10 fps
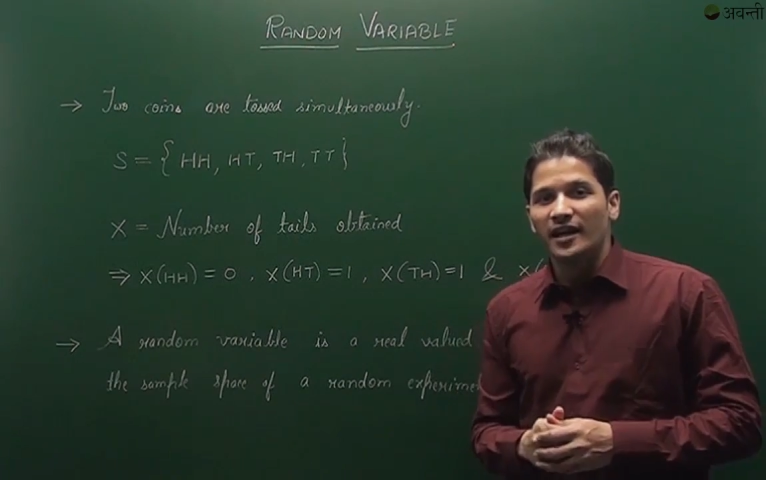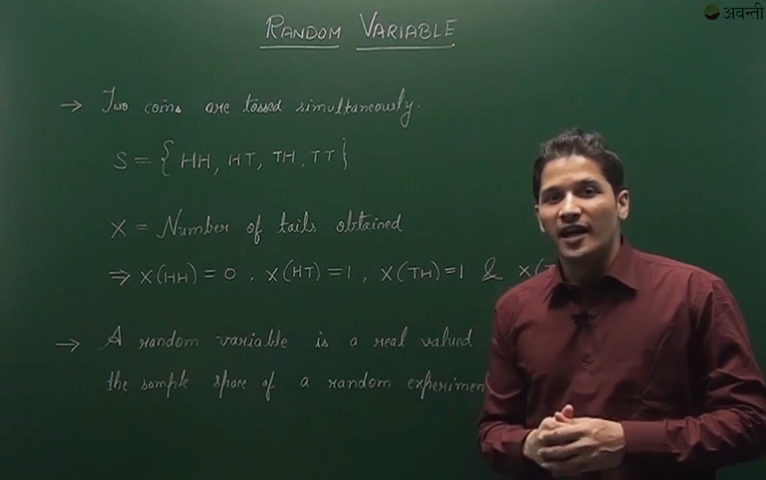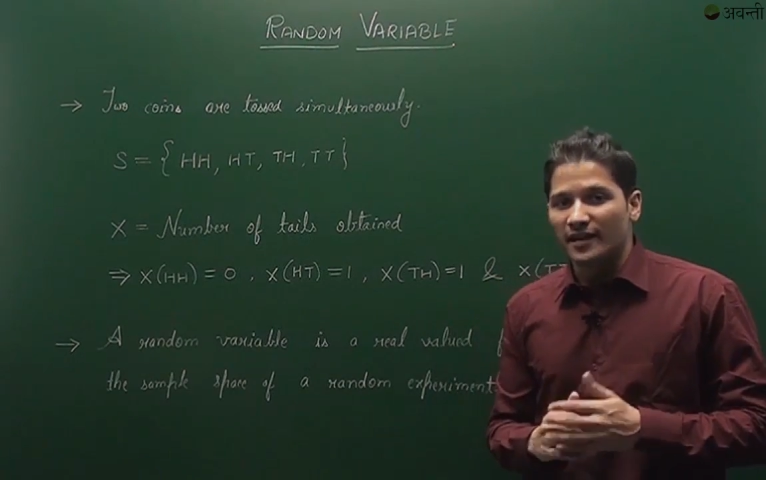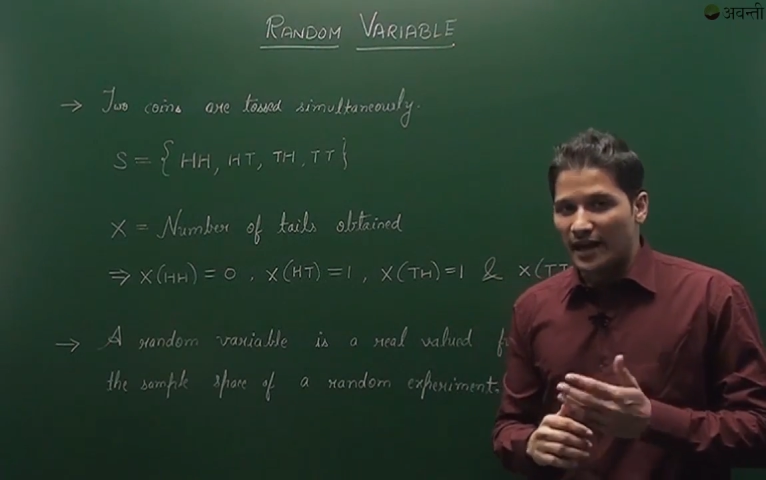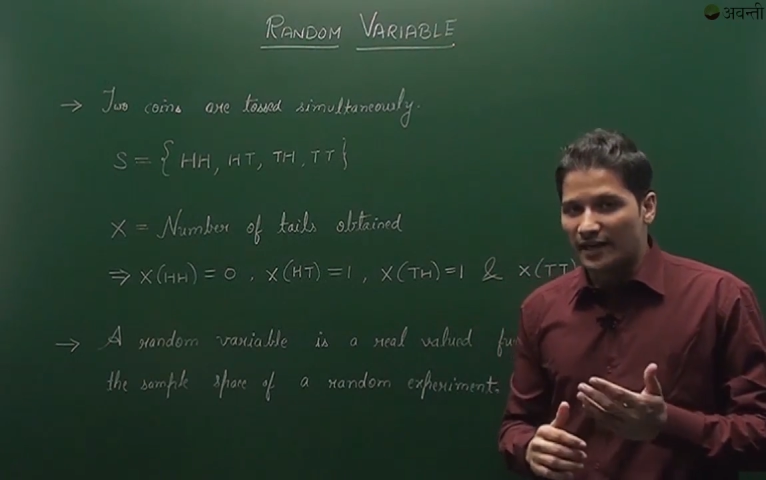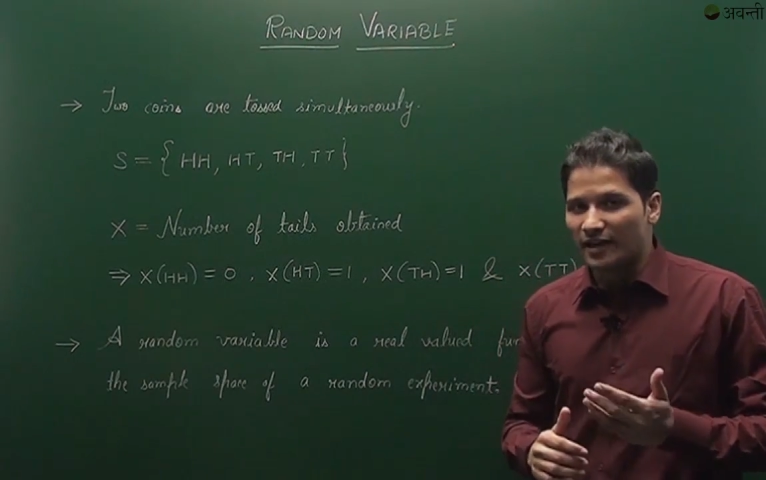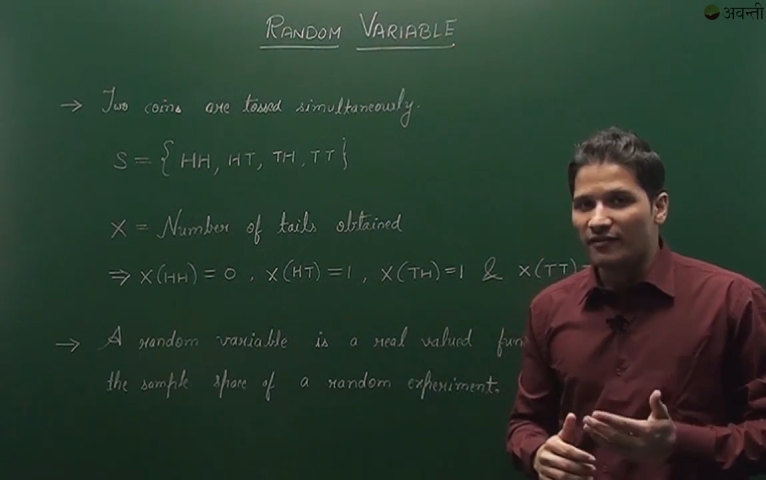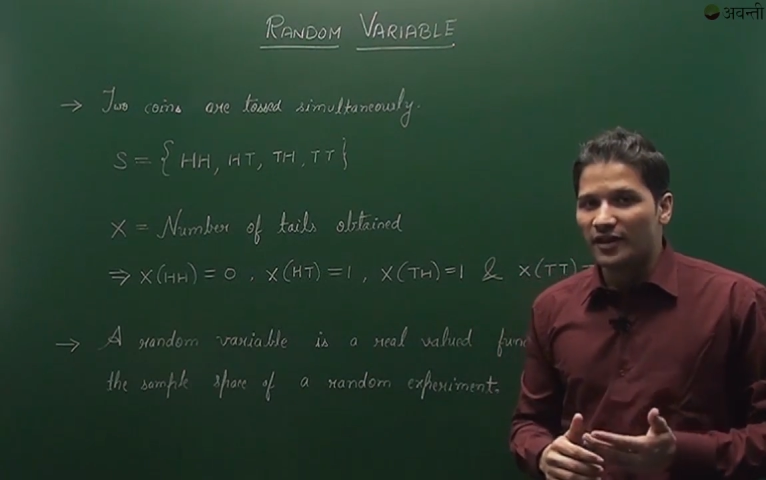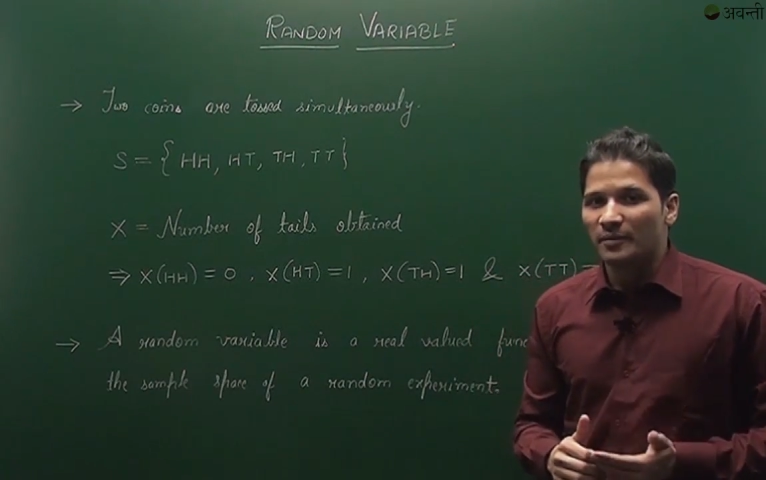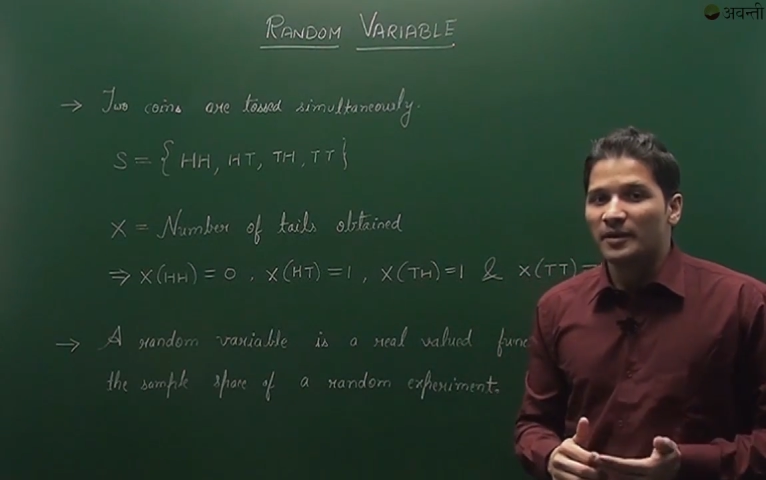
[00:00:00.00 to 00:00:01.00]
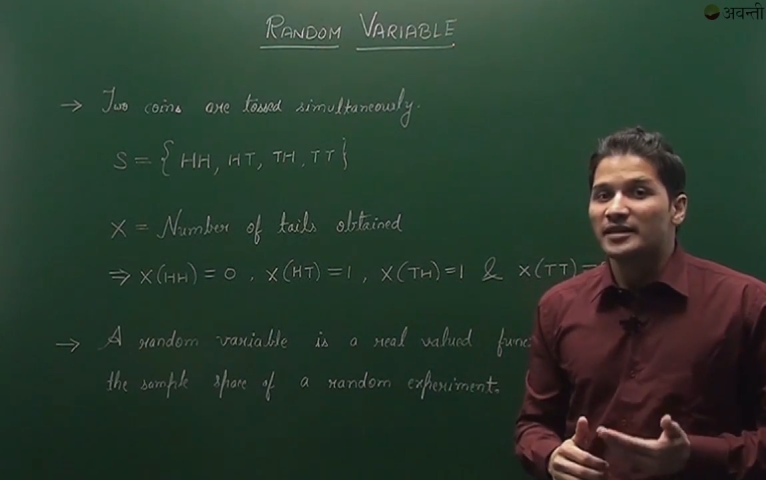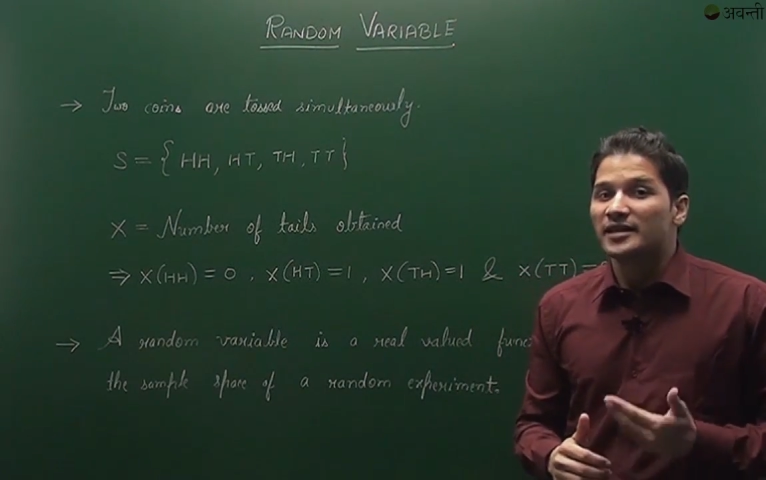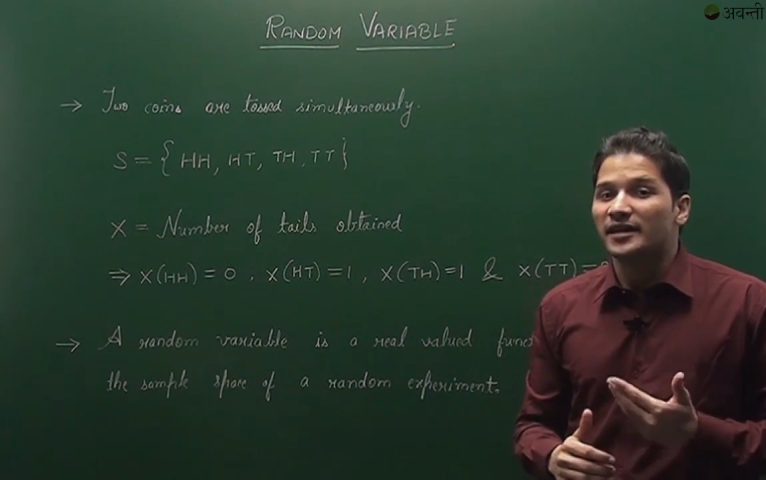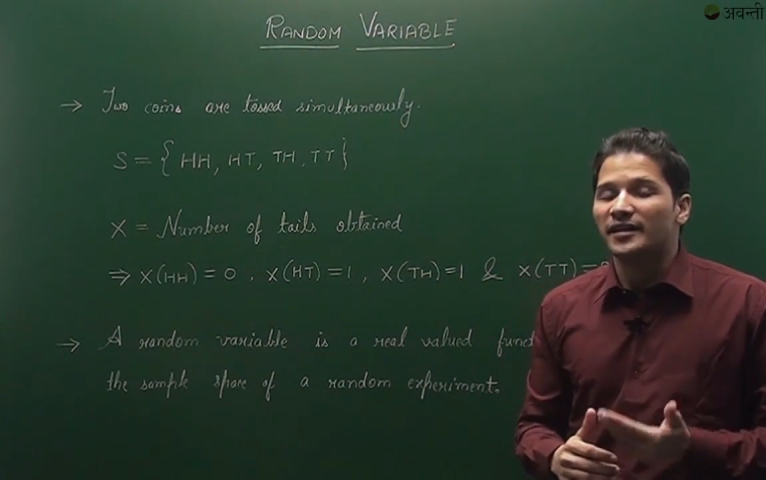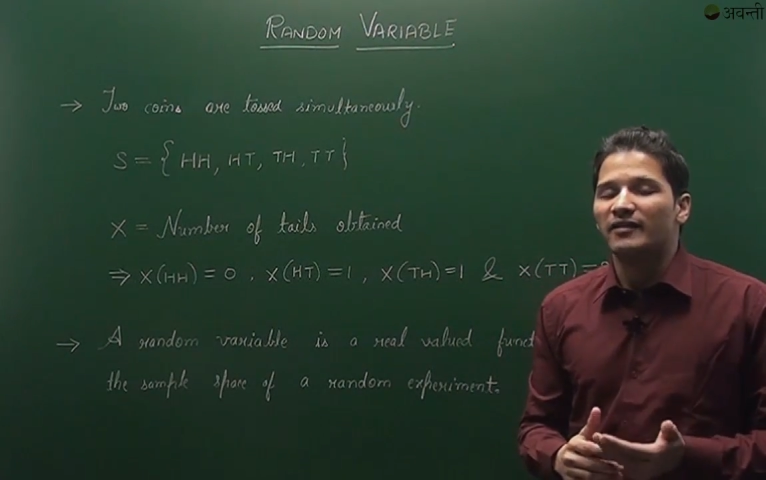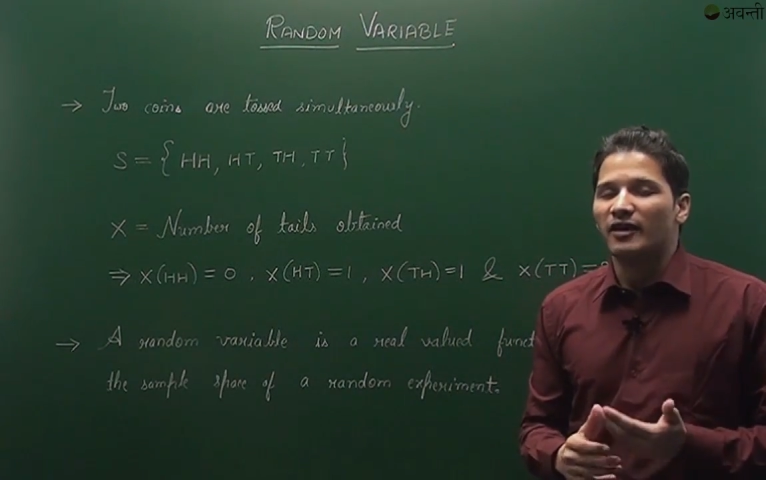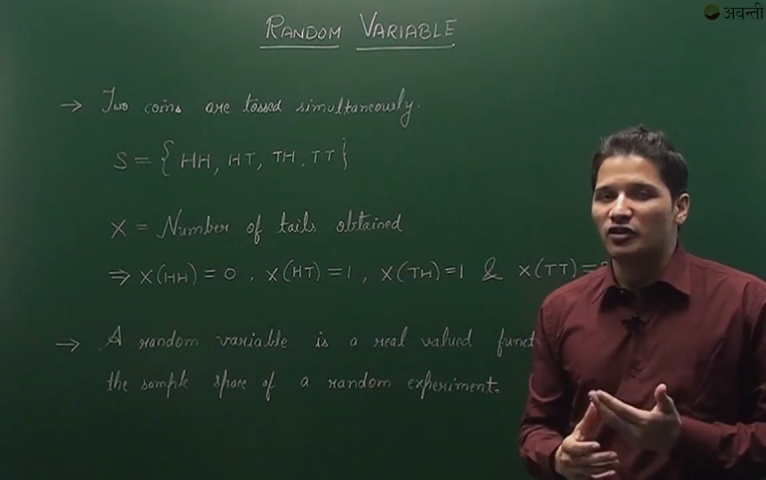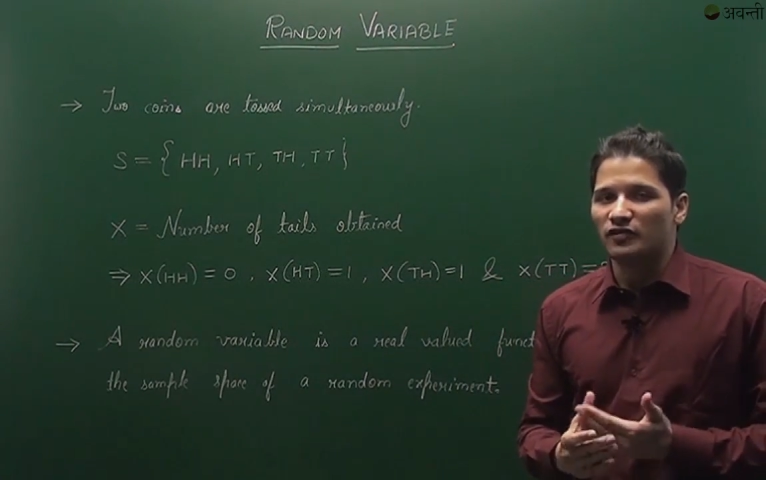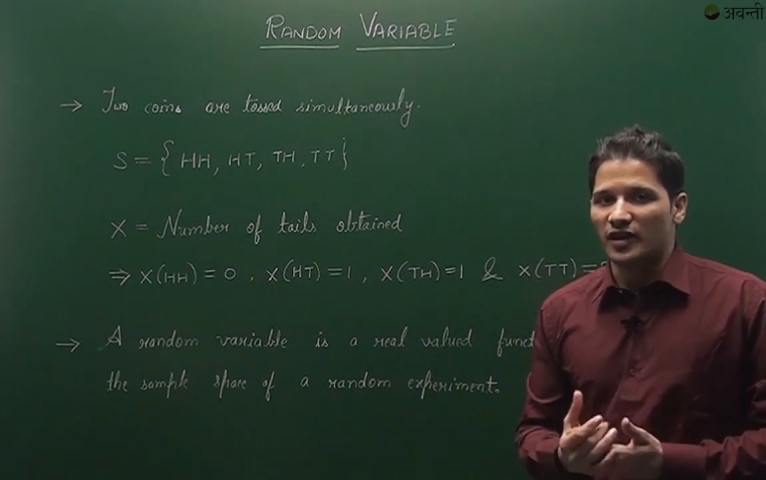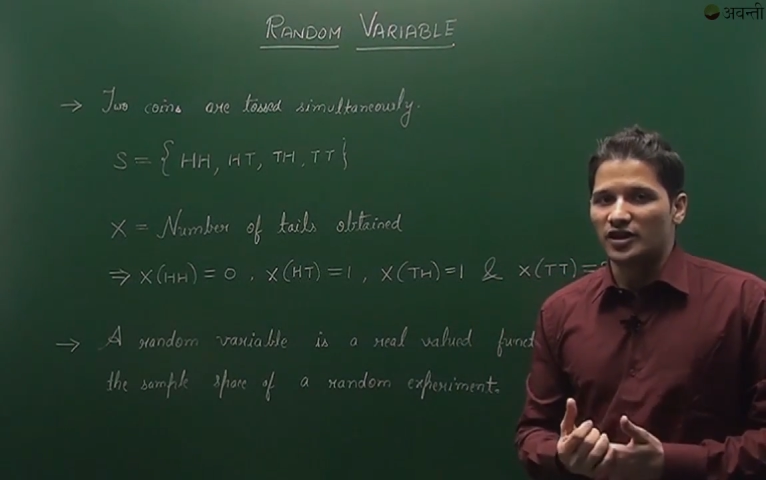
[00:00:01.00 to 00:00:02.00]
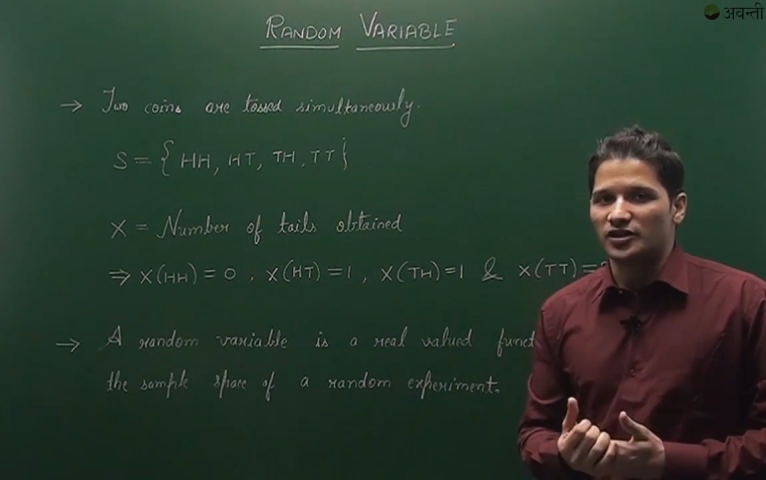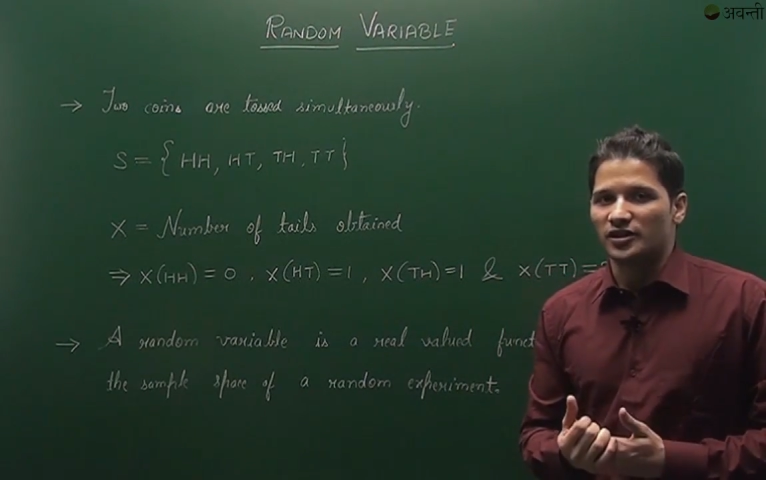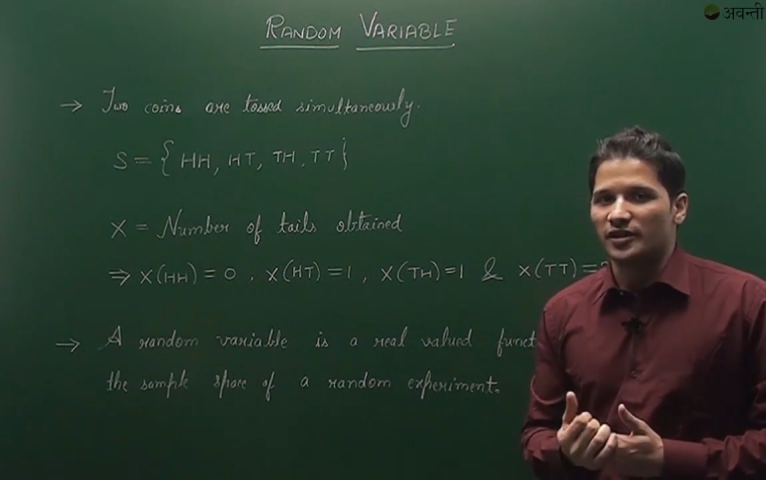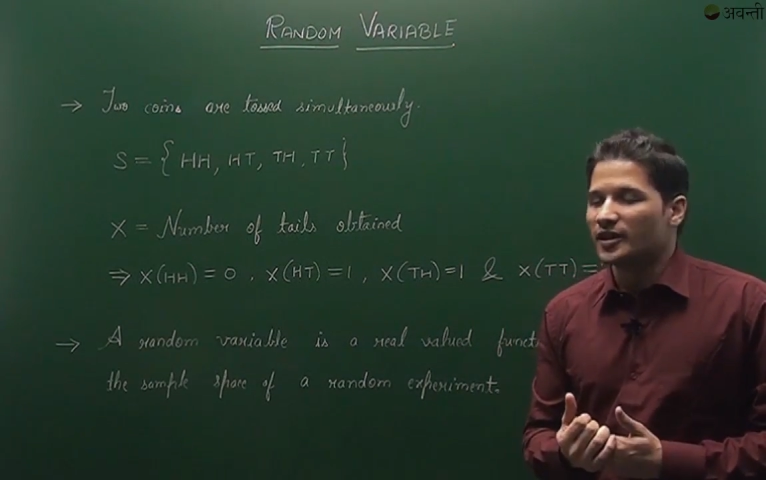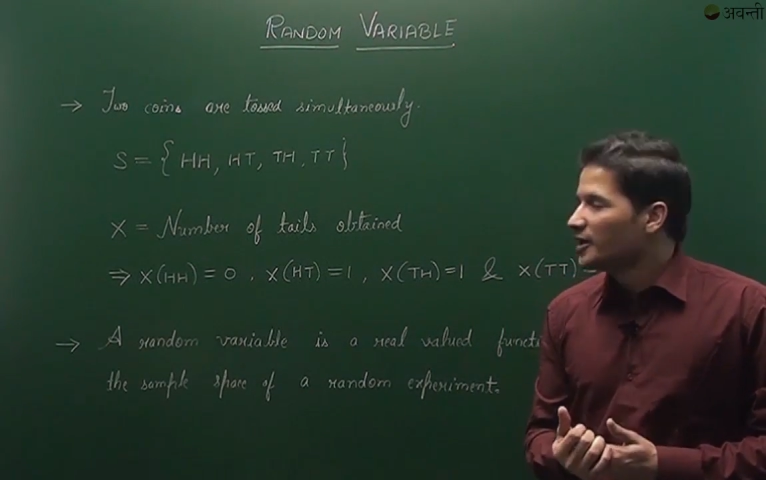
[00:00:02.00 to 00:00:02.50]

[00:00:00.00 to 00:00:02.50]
a random variable is a real valued function.